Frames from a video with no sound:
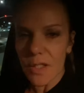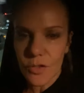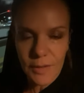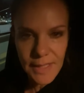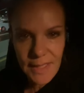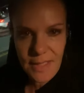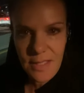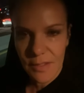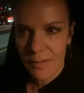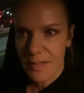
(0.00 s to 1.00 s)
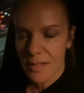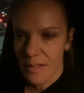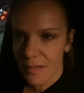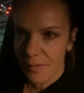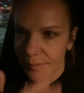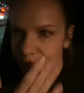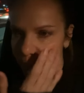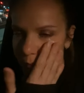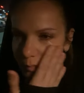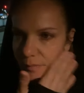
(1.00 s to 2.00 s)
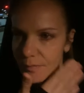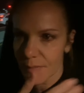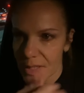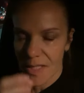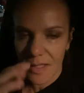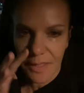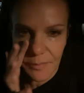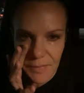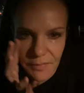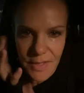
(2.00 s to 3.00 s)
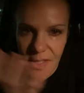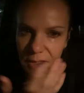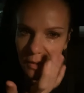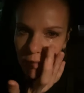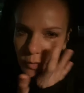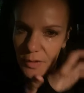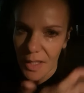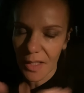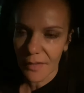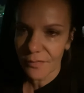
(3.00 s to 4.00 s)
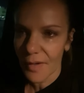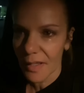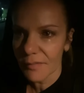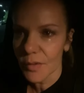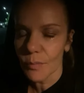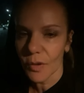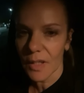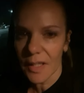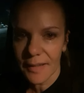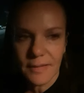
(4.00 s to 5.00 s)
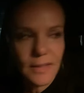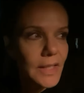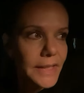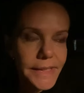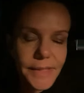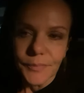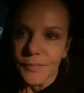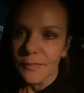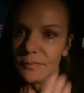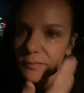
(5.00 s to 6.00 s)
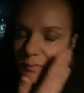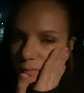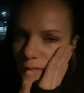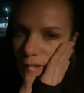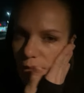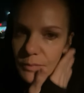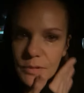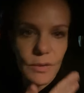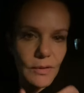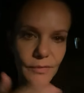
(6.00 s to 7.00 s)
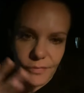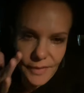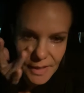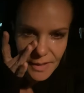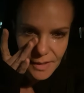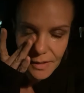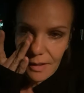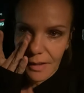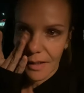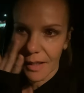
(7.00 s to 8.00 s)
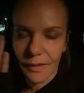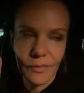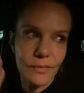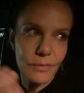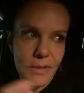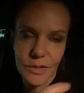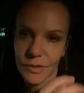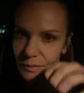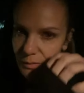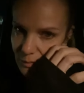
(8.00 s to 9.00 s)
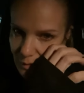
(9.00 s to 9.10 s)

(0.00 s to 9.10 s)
training starts basically. basically leaving Sunday morning at 5 in the morning, and I am so conflicted. I don't know what to do.